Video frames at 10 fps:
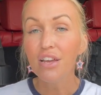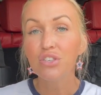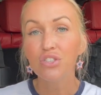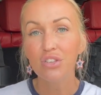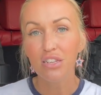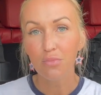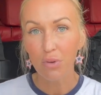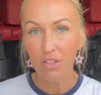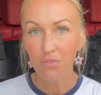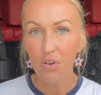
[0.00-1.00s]
So you need to
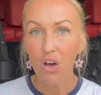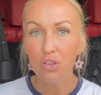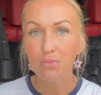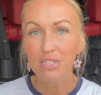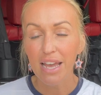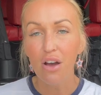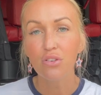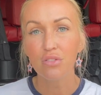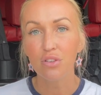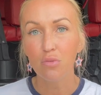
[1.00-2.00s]
bring the volume down
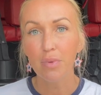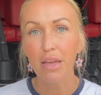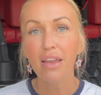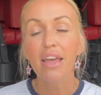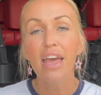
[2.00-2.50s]
a little bit